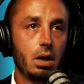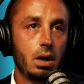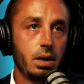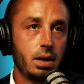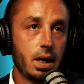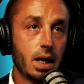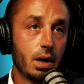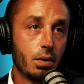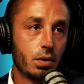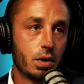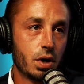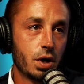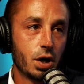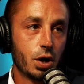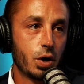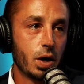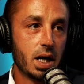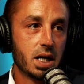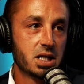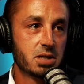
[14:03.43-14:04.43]
Yeah, we're in a
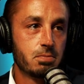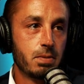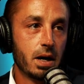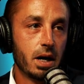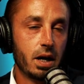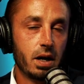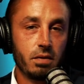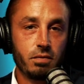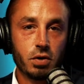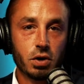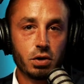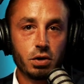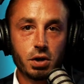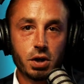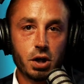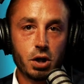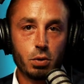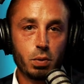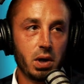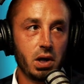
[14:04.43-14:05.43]
great spot if you're
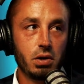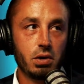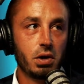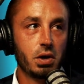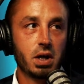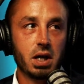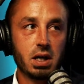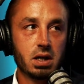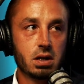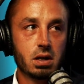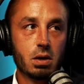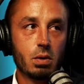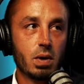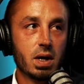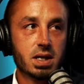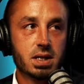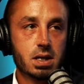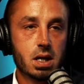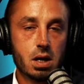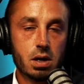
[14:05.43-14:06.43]
looking to relocate to the
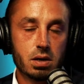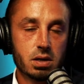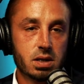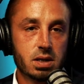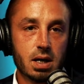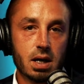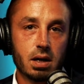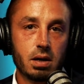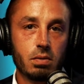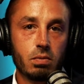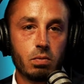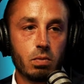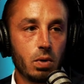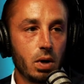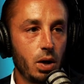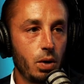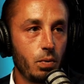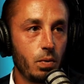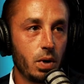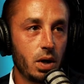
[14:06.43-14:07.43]
West Coast. Like we,
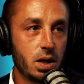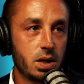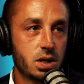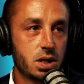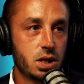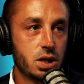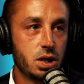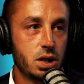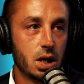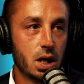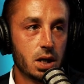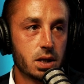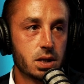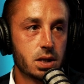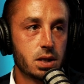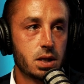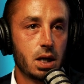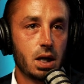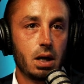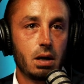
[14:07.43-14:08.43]
it's
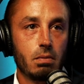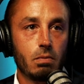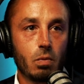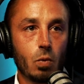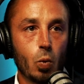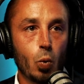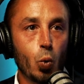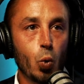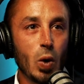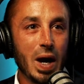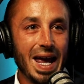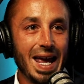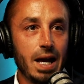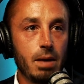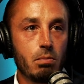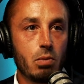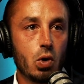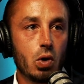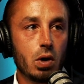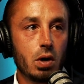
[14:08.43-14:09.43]
just way
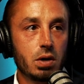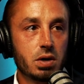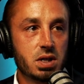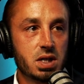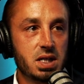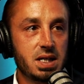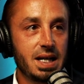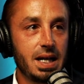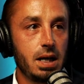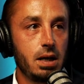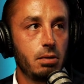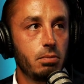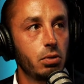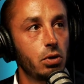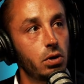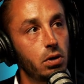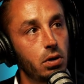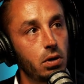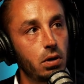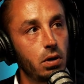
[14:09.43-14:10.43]
more
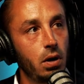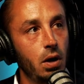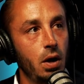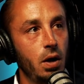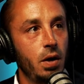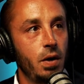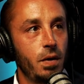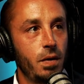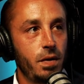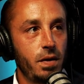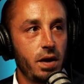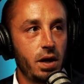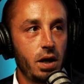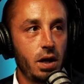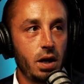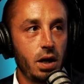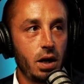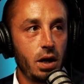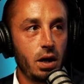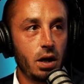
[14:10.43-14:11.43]
stable mm-hmm.
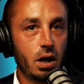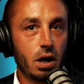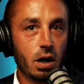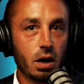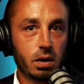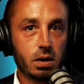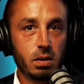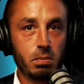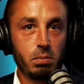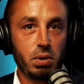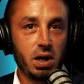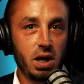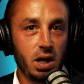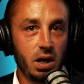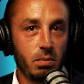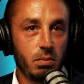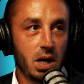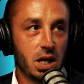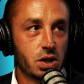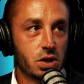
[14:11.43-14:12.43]
than our
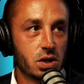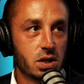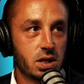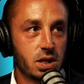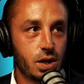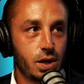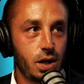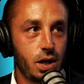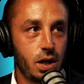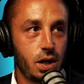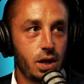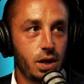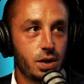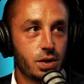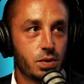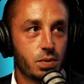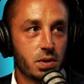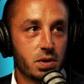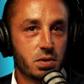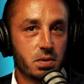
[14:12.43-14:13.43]
competing major
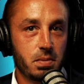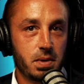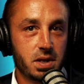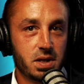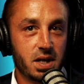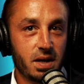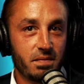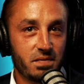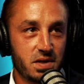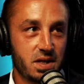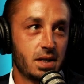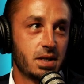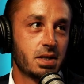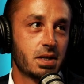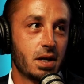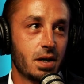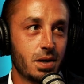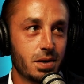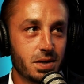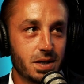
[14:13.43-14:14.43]
cities, which would be San
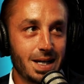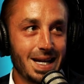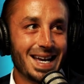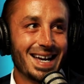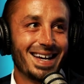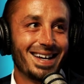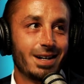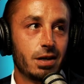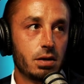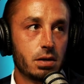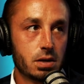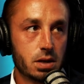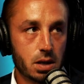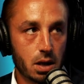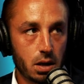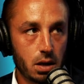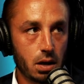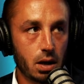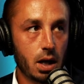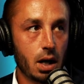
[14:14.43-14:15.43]
Francisco, Seattle,
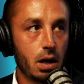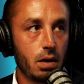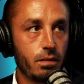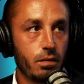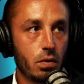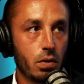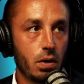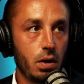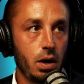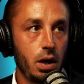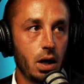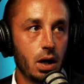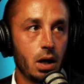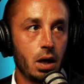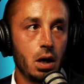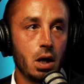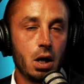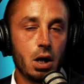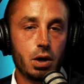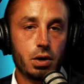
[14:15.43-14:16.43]
Southern California. Yep.
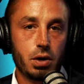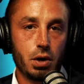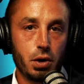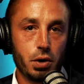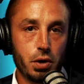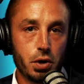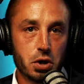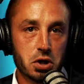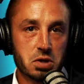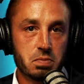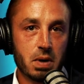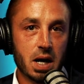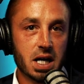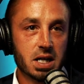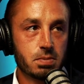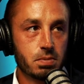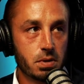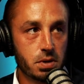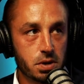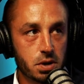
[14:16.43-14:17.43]
Though those price
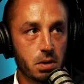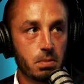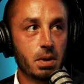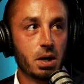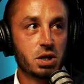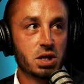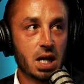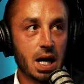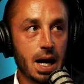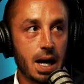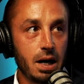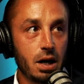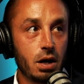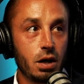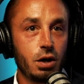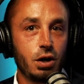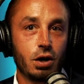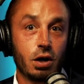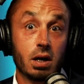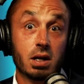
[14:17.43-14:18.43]
points are much higher,
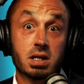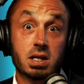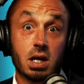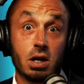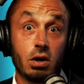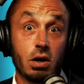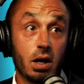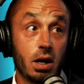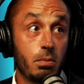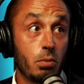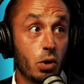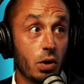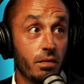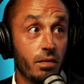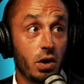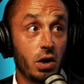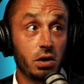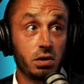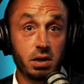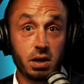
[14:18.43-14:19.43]
you're going to see a lot more
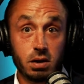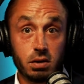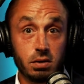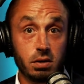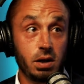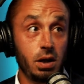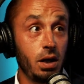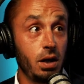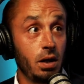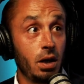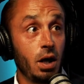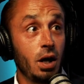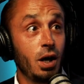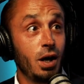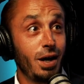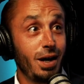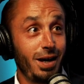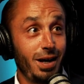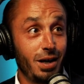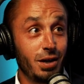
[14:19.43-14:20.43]
volatility
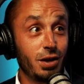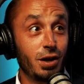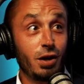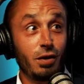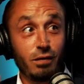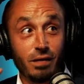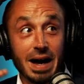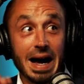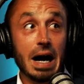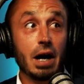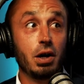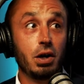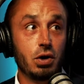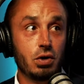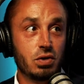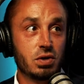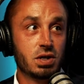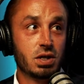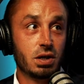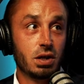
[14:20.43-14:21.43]
in their
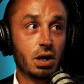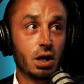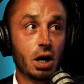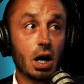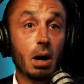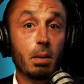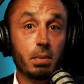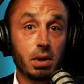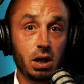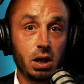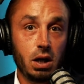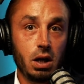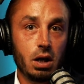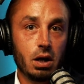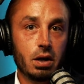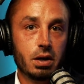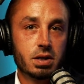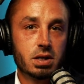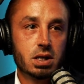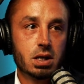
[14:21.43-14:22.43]
values in yep. the coming
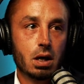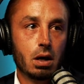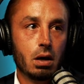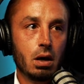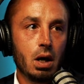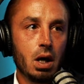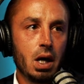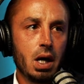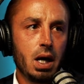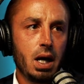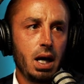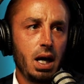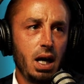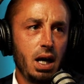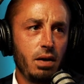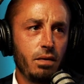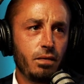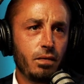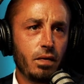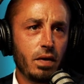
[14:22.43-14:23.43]
years. So,
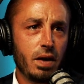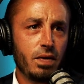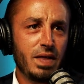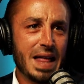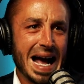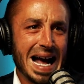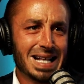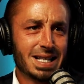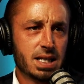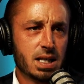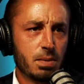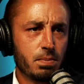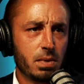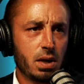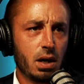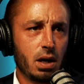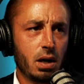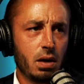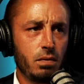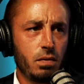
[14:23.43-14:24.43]
if that's
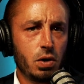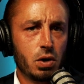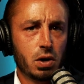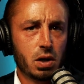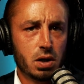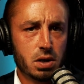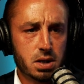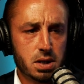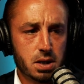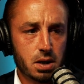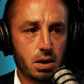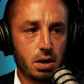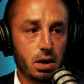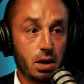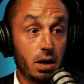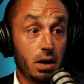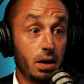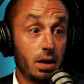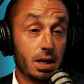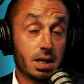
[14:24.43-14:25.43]
something of your
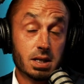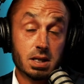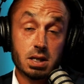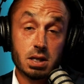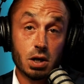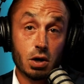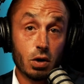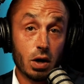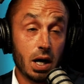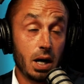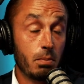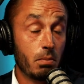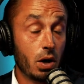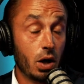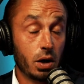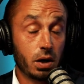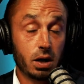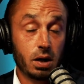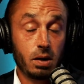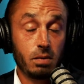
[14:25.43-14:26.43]
concern, this is a great
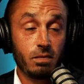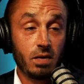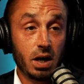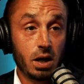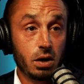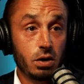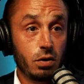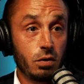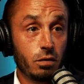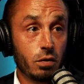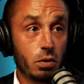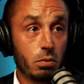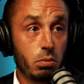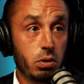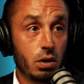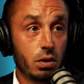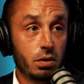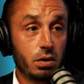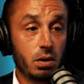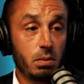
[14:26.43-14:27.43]
market, Vancouver and
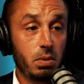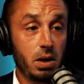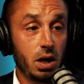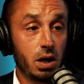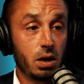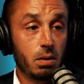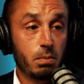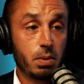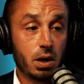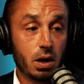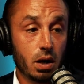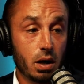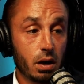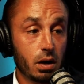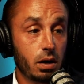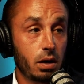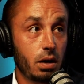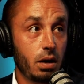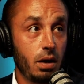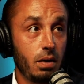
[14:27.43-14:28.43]
Portland, to be in and
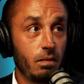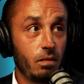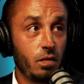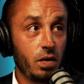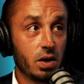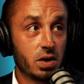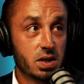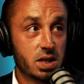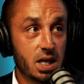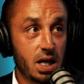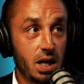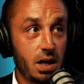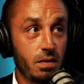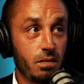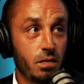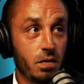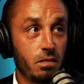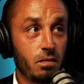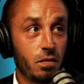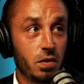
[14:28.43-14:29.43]
park and feel
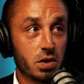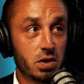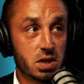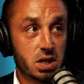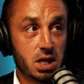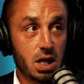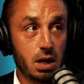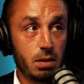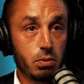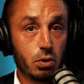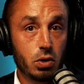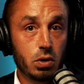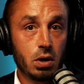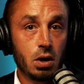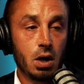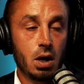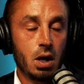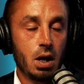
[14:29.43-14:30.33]
safe and mm-hmm. feel stable.